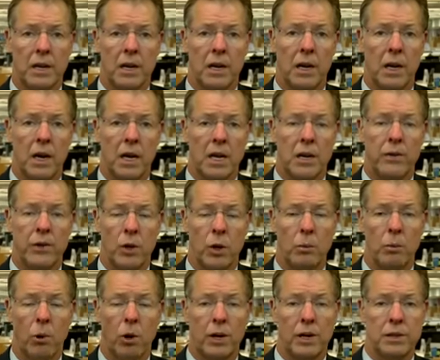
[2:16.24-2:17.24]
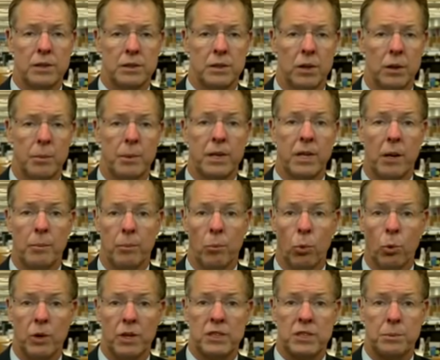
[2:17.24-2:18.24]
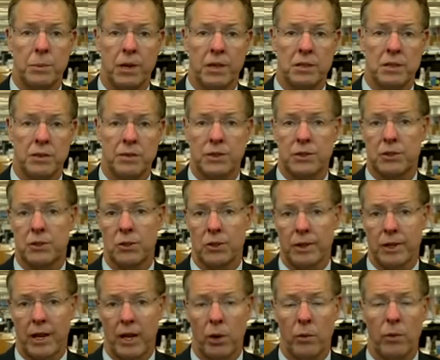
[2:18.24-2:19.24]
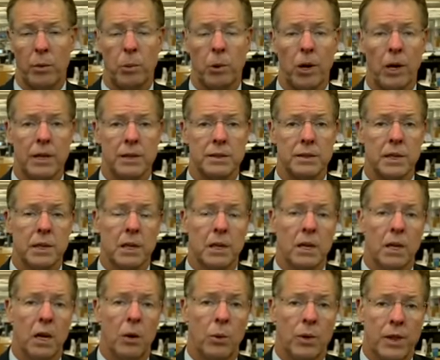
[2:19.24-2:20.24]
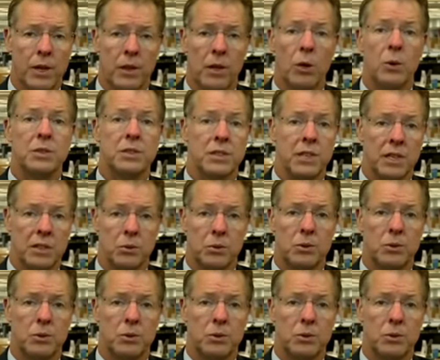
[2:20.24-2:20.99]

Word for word: uh, even though markets are become more expensive, they're certainly not overpriced. Uh, we think those things will